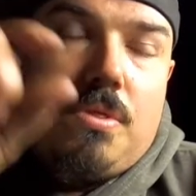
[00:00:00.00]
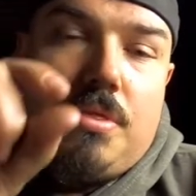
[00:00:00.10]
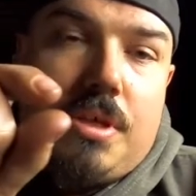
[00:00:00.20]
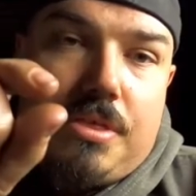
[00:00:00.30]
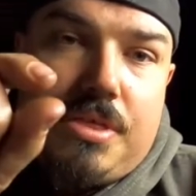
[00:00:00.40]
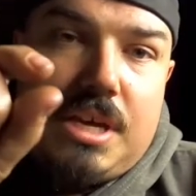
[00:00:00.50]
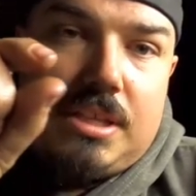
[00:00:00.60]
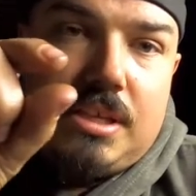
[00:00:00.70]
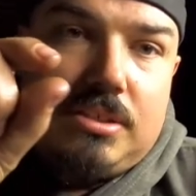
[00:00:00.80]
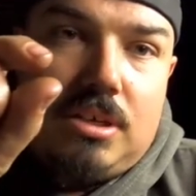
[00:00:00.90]
the
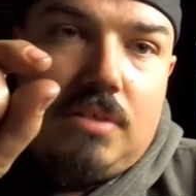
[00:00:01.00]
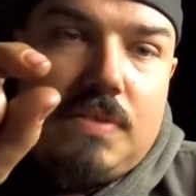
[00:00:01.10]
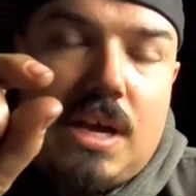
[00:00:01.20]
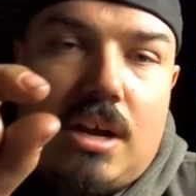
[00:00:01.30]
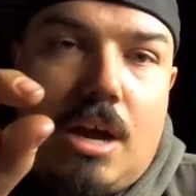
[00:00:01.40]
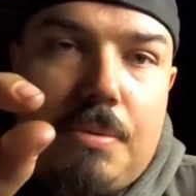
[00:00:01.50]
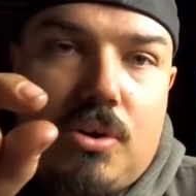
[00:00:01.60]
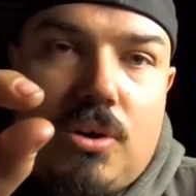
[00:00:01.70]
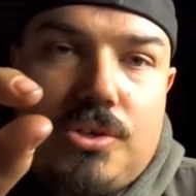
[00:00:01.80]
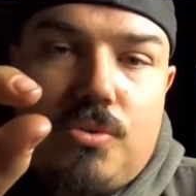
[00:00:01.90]
thickness of that copper
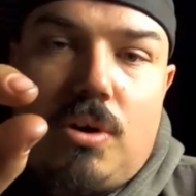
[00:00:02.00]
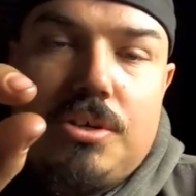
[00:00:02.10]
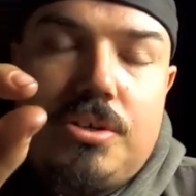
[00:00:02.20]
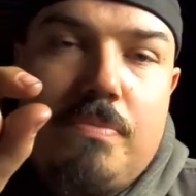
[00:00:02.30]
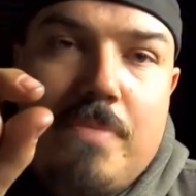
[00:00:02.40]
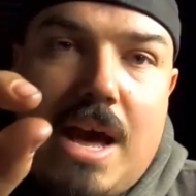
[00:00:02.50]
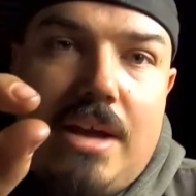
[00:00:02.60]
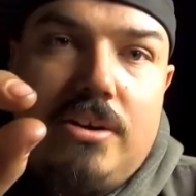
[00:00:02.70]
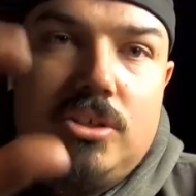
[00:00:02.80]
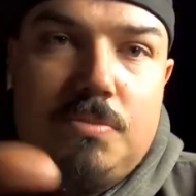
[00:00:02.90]
crush washer
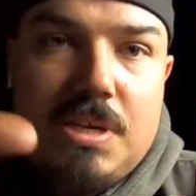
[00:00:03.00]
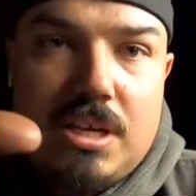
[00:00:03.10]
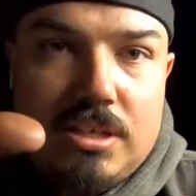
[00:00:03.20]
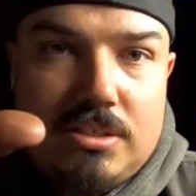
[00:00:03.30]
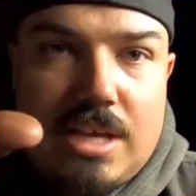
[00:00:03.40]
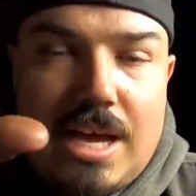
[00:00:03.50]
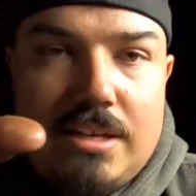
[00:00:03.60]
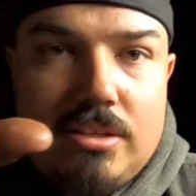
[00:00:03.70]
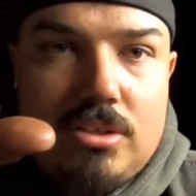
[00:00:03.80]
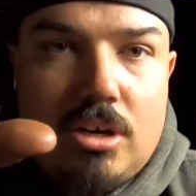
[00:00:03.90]
matters because
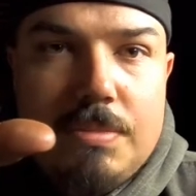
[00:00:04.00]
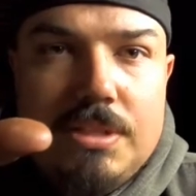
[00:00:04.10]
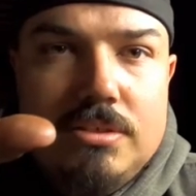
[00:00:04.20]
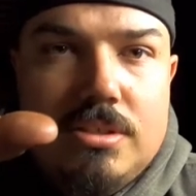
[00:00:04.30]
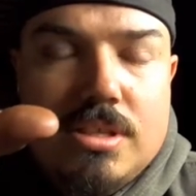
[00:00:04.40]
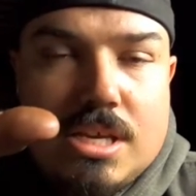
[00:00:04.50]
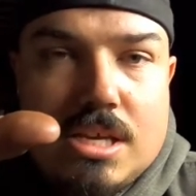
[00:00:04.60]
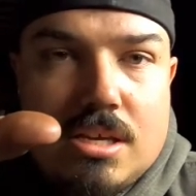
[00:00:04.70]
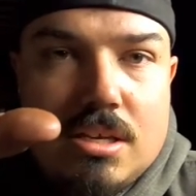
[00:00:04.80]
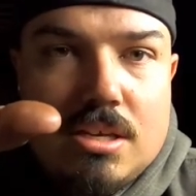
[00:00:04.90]
that determines
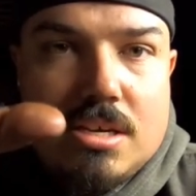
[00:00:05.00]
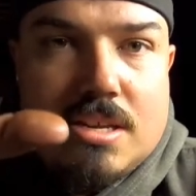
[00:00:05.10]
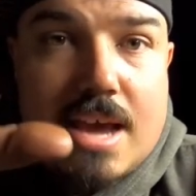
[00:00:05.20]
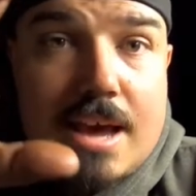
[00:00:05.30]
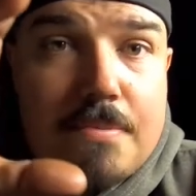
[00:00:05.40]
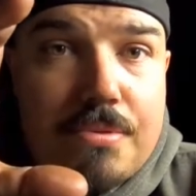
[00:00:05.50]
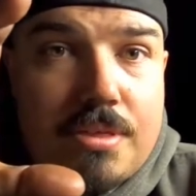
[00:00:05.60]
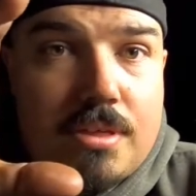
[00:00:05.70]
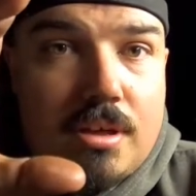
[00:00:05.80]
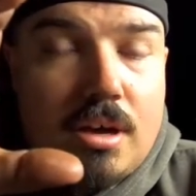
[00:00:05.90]
the
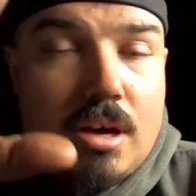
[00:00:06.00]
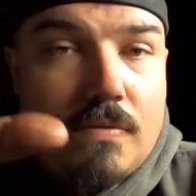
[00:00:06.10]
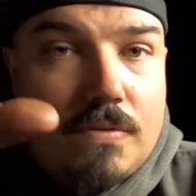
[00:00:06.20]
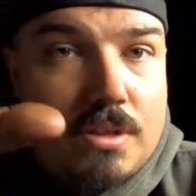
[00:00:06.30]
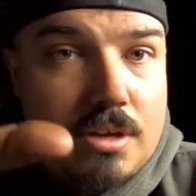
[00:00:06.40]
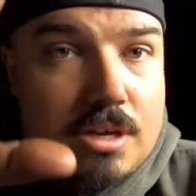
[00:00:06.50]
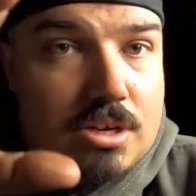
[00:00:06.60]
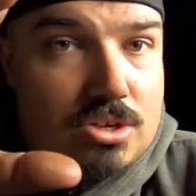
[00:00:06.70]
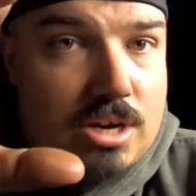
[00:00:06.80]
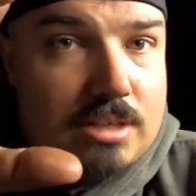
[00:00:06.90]
depth of the
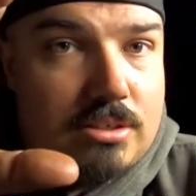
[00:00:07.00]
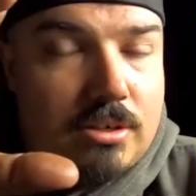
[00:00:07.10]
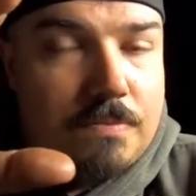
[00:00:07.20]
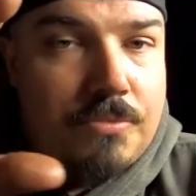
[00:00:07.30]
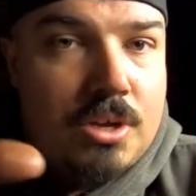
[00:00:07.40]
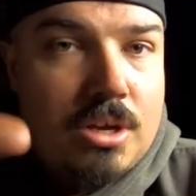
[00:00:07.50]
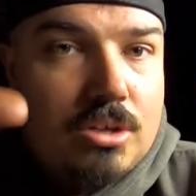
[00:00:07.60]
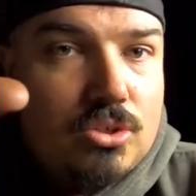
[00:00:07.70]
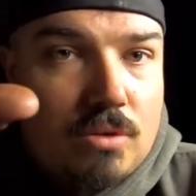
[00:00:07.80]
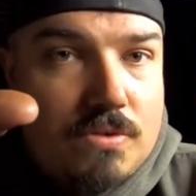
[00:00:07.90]
injector.
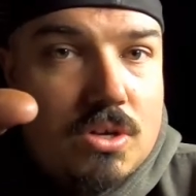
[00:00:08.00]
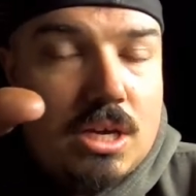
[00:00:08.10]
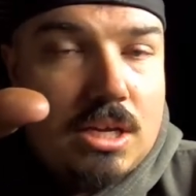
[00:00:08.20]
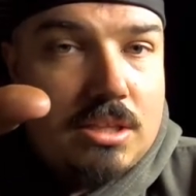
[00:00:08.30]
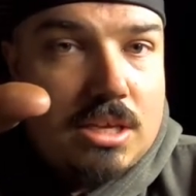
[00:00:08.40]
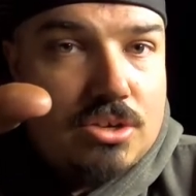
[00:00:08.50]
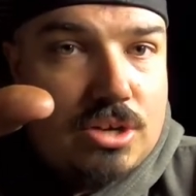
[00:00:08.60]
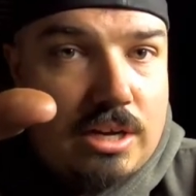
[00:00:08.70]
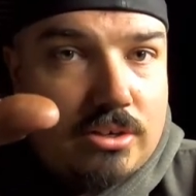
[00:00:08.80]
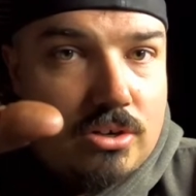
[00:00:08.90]
So if you can get the
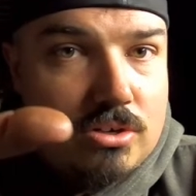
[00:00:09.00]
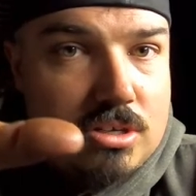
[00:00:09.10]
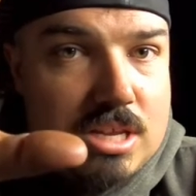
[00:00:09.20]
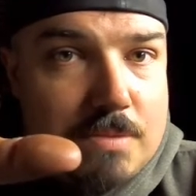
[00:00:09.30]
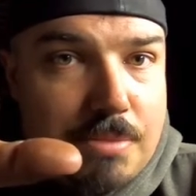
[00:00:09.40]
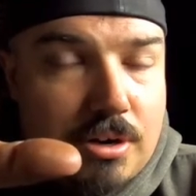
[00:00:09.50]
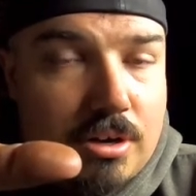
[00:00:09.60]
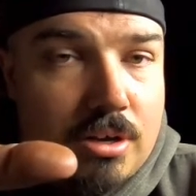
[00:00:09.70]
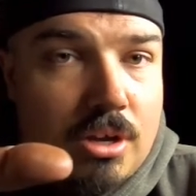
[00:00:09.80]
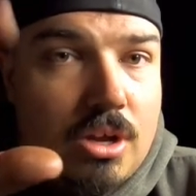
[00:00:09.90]
injector
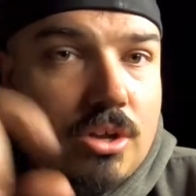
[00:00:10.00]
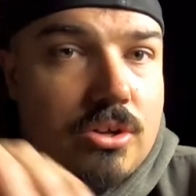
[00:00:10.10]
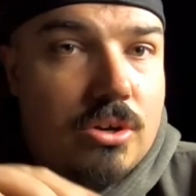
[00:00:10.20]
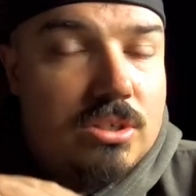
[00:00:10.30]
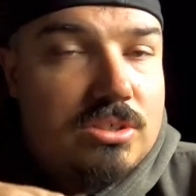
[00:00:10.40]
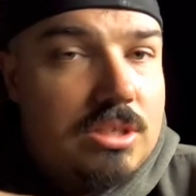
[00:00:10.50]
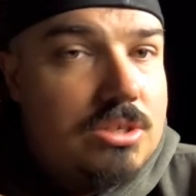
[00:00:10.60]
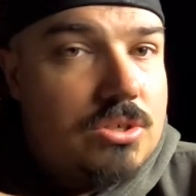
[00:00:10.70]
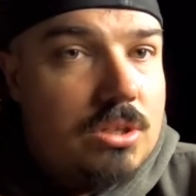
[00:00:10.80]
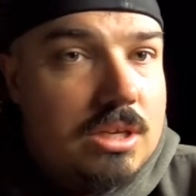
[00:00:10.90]
deeper, you're
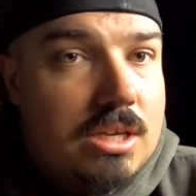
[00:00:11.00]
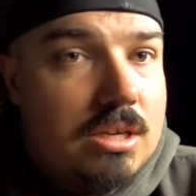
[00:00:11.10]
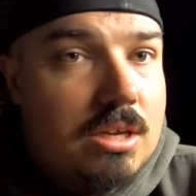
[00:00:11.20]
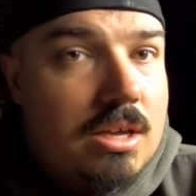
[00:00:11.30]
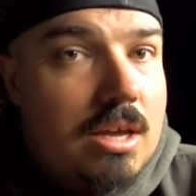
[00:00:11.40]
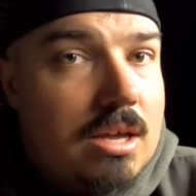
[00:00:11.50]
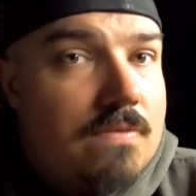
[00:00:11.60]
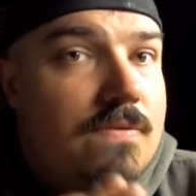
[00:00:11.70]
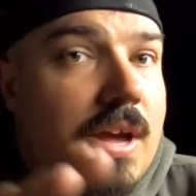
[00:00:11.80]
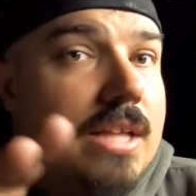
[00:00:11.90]
essentially
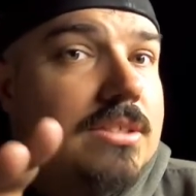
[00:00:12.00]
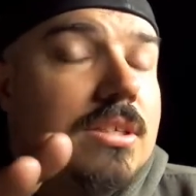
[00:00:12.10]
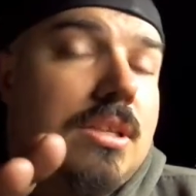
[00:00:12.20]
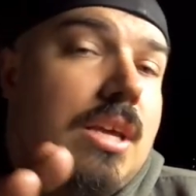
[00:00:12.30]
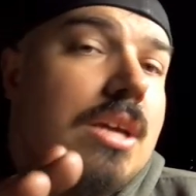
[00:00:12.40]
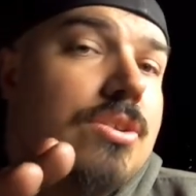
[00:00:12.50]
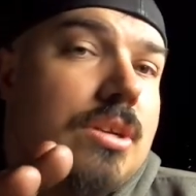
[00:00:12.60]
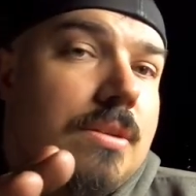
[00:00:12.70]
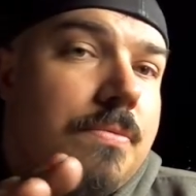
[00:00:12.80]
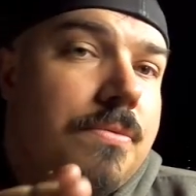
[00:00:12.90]
advancing the
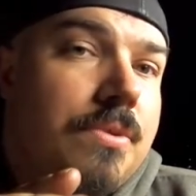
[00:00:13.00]
engine.